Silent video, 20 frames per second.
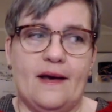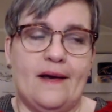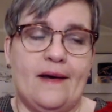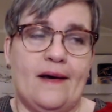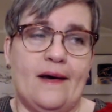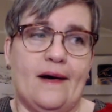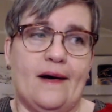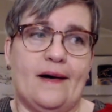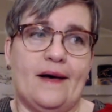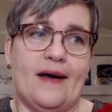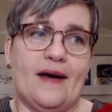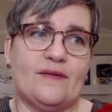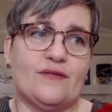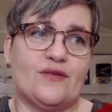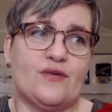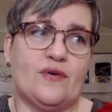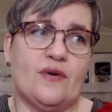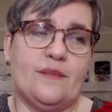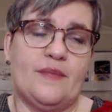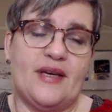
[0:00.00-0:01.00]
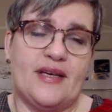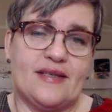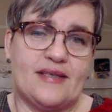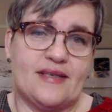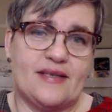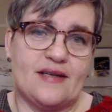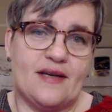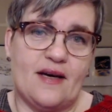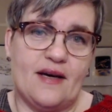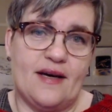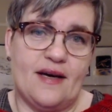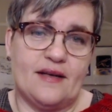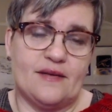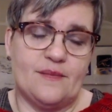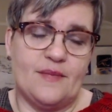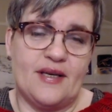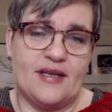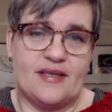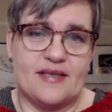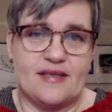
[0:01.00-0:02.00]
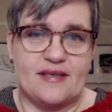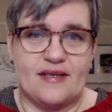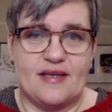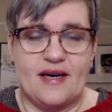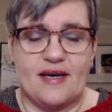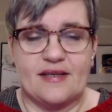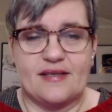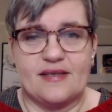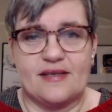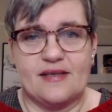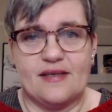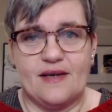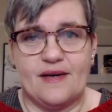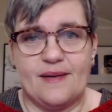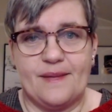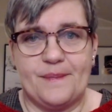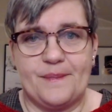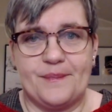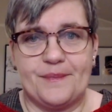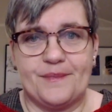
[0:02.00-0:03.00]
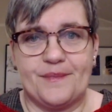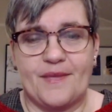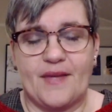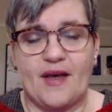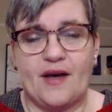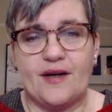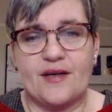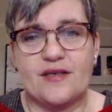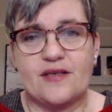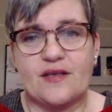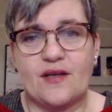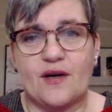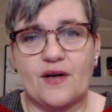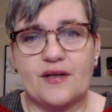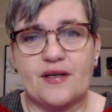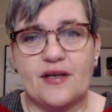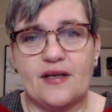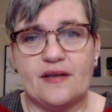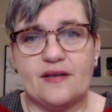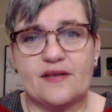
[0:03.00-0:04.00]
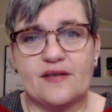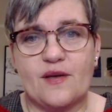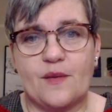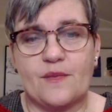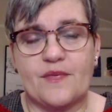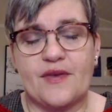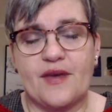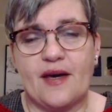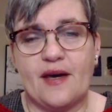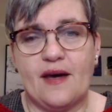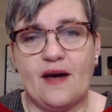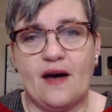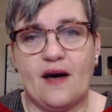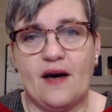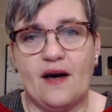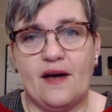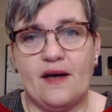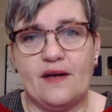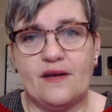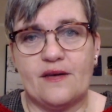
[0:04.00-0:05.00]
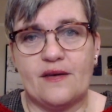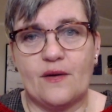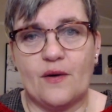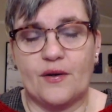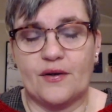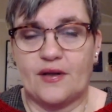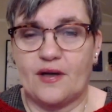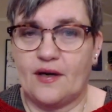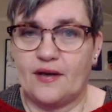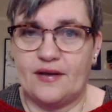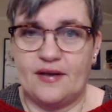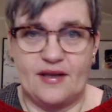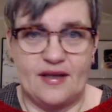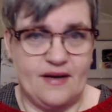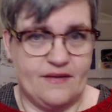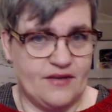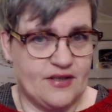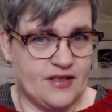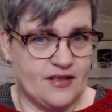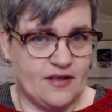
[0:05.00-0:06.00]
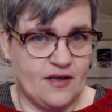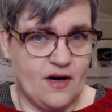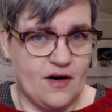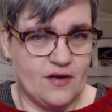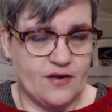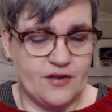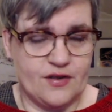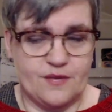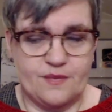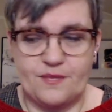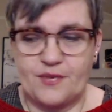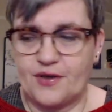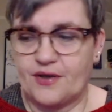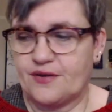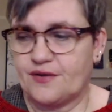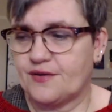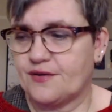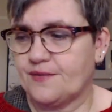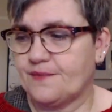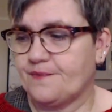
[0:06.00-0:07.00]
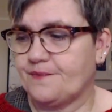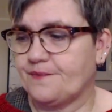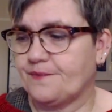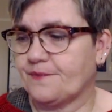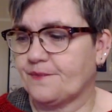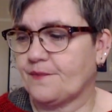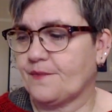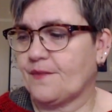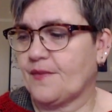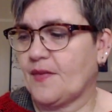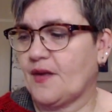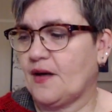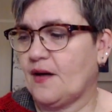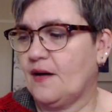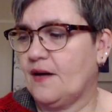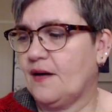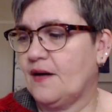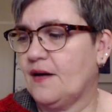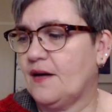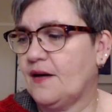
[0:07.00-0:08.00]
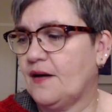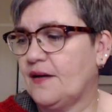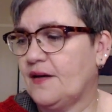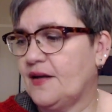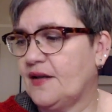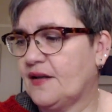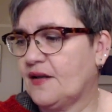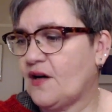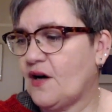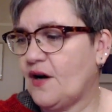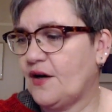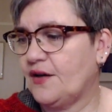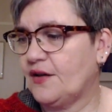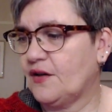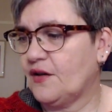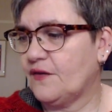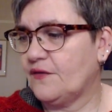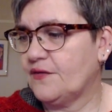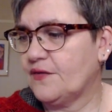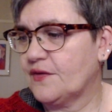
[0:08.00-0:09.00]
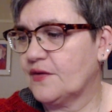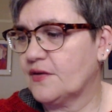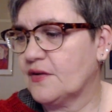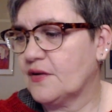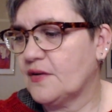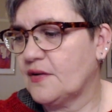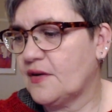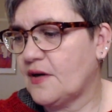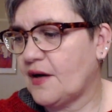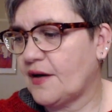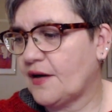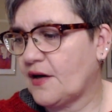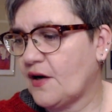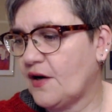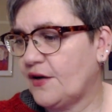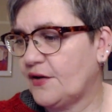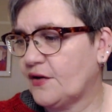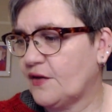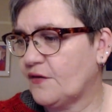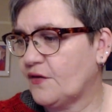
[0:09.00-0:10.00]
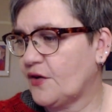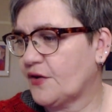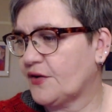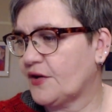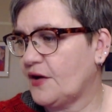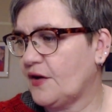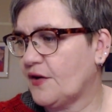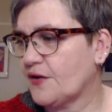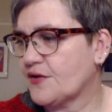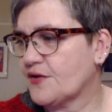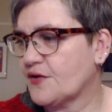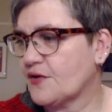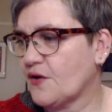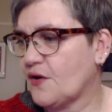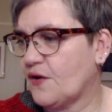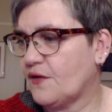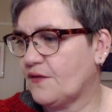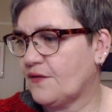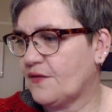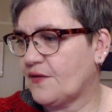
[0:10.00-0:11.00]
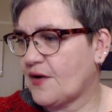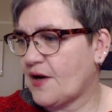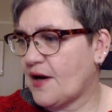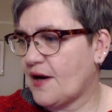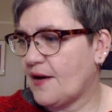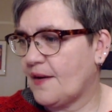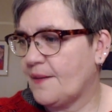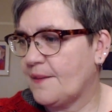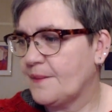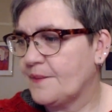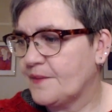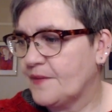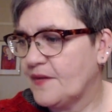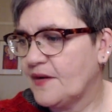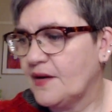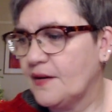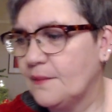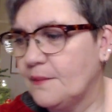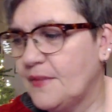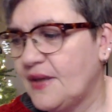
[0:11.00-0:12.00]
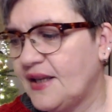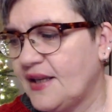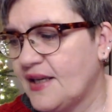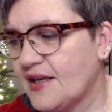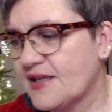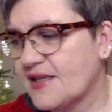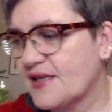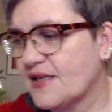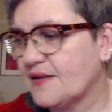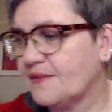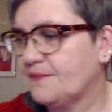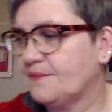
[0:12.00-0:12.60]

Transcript: I have to admit that I started something I thought I'd never start, but I kind of got a lot of minis